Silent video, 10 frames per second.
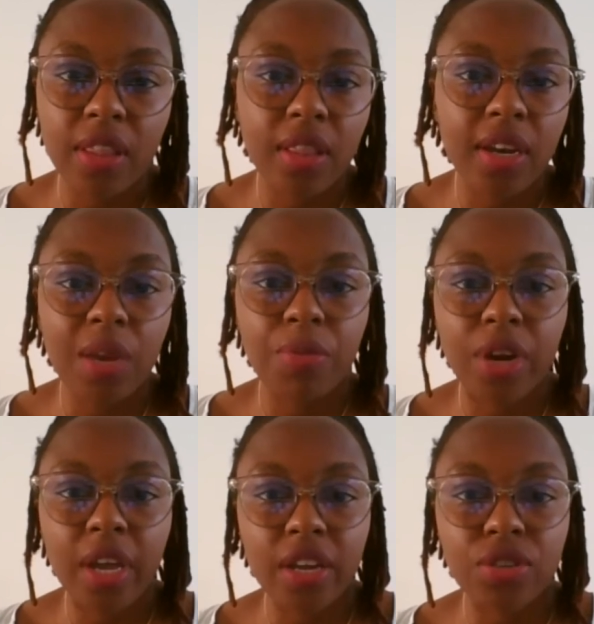then the
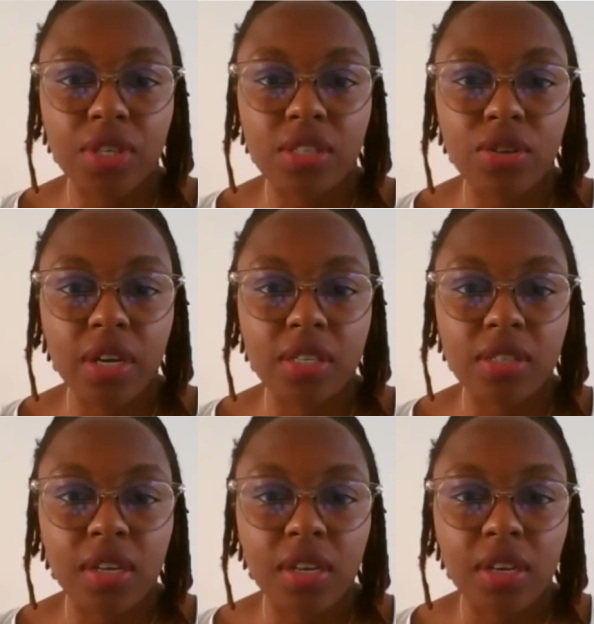neighboring country is
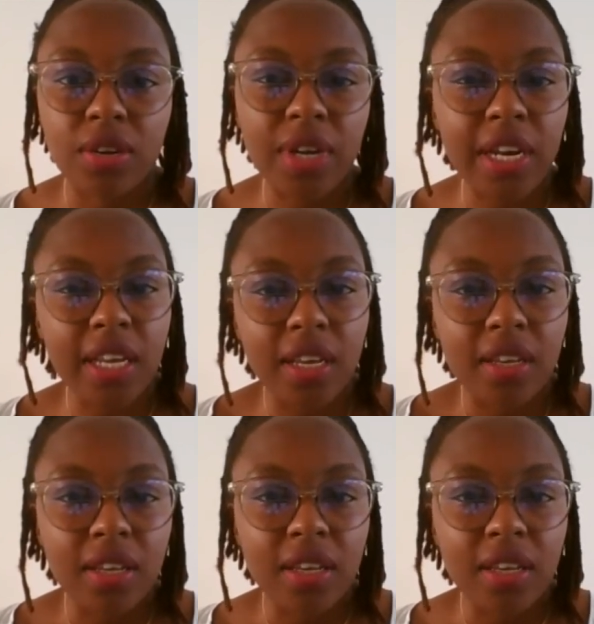not really